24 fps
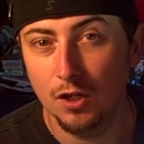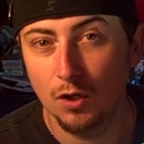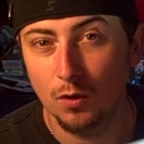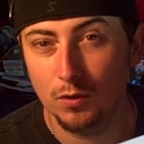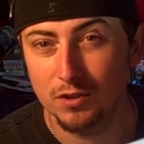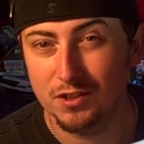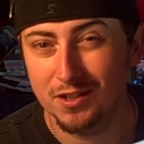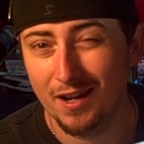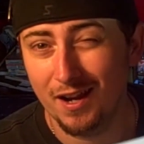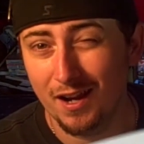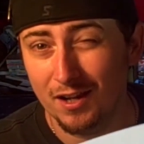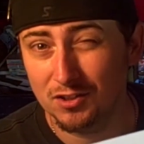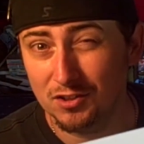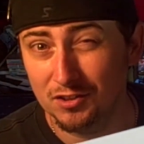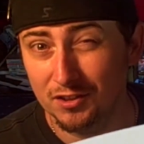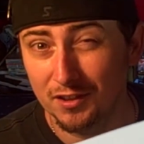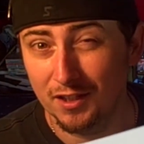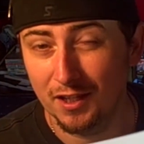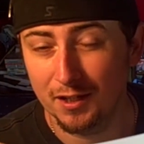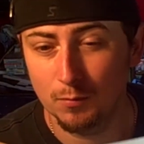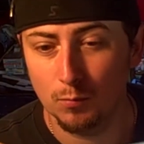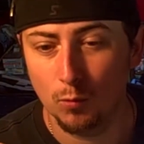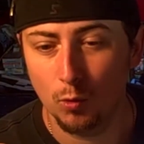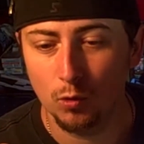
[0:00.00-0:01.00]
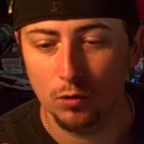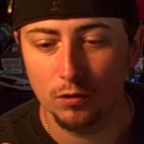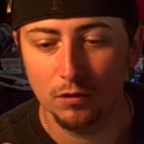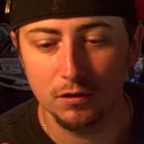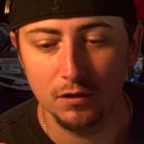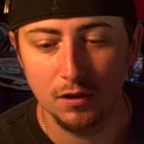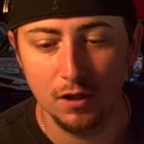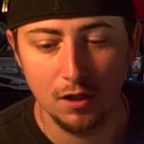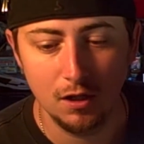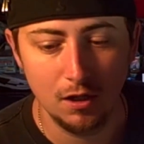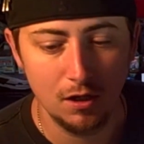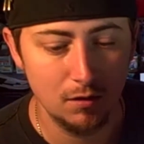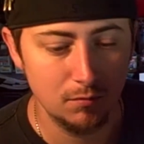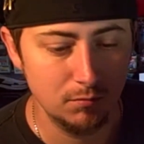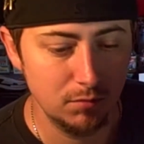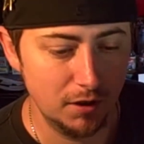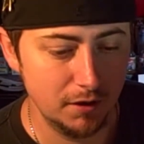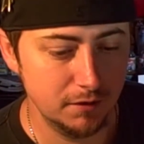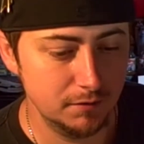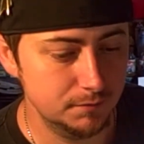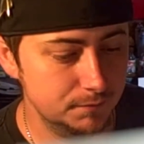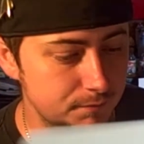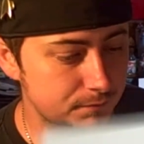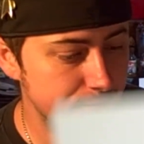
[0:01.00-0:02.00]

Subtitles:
which I actually like more. But